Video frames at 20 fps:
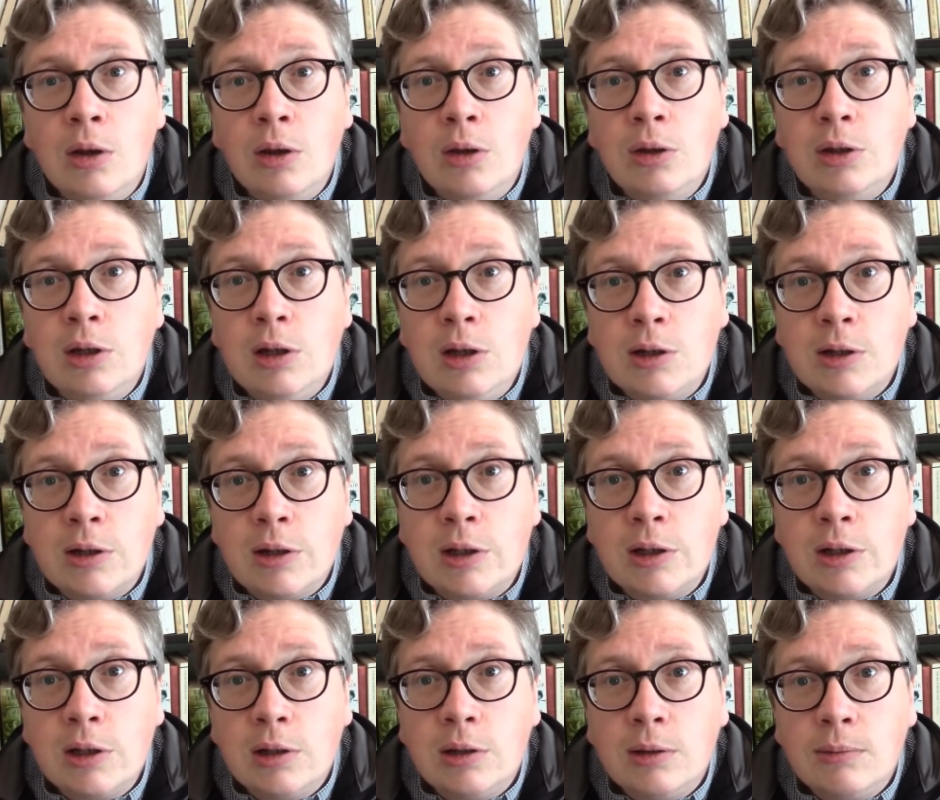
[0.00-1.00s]

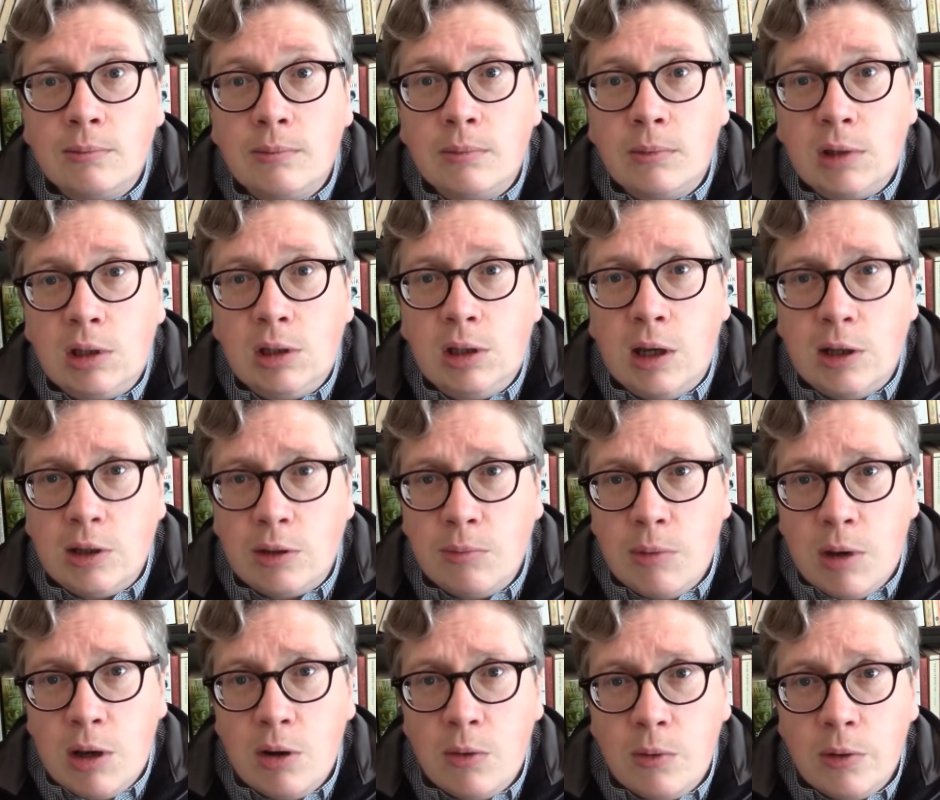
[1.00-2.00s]
Jesus shares a
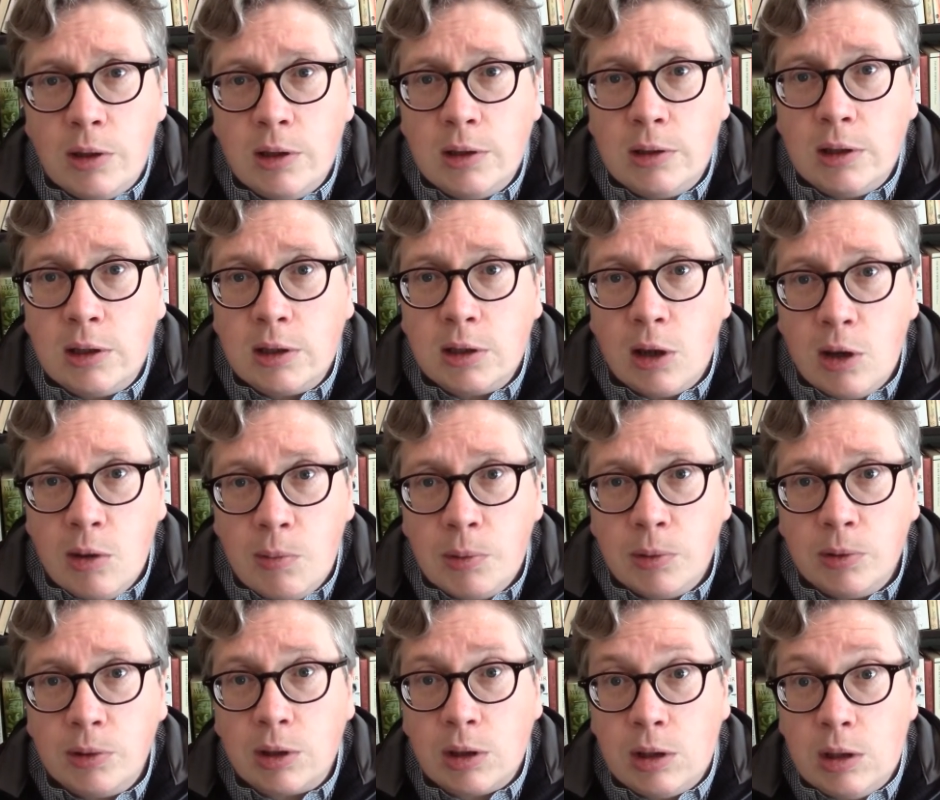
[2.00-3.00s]
meal with his
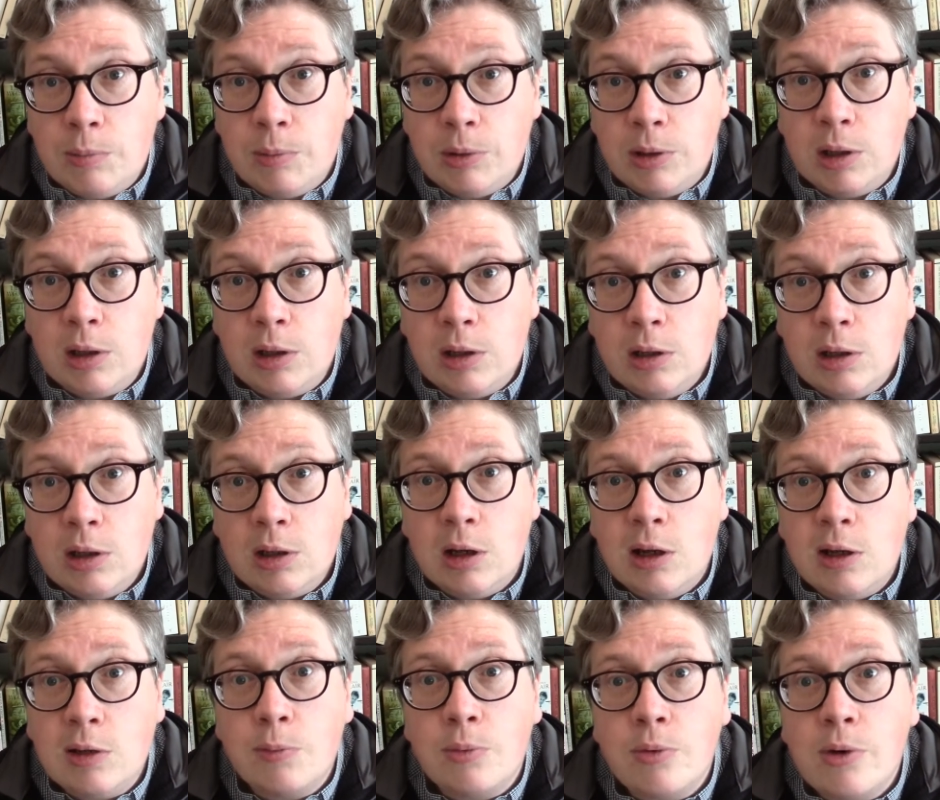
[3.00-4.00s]
disciples, and he particularly
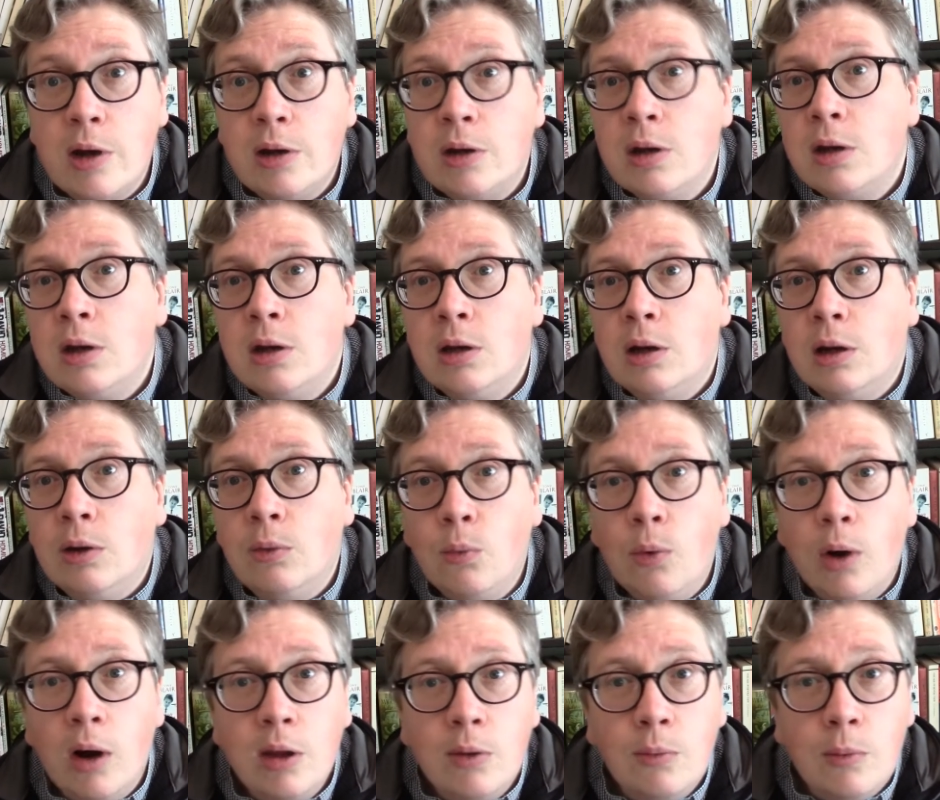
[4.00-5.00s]
shares bread and
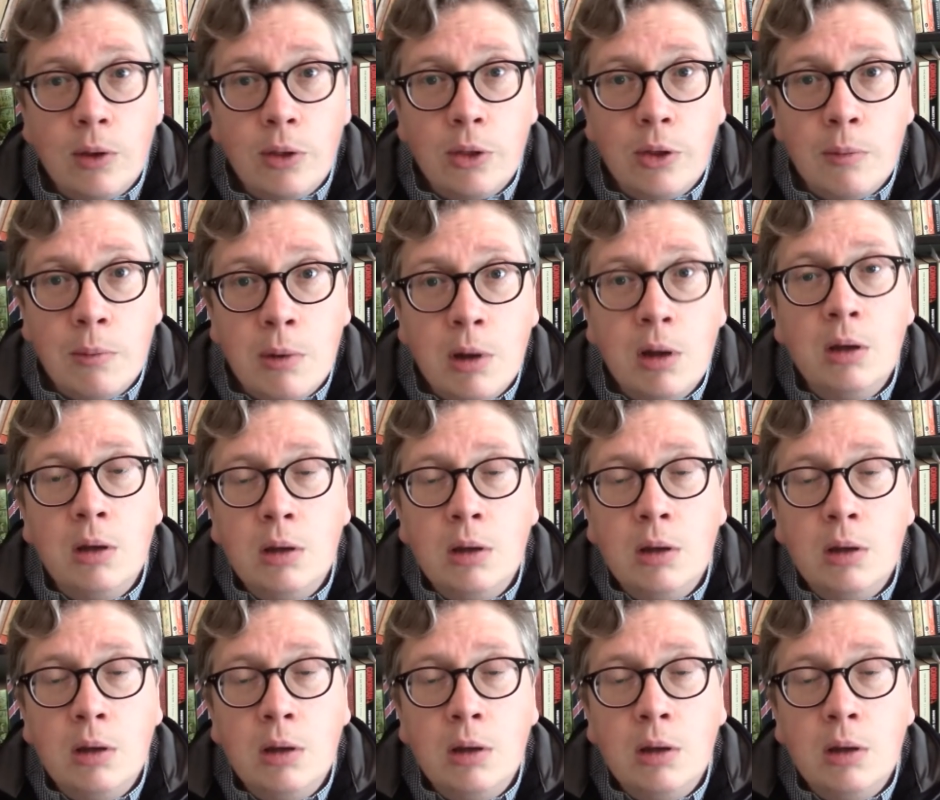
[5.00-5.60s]
wine with them.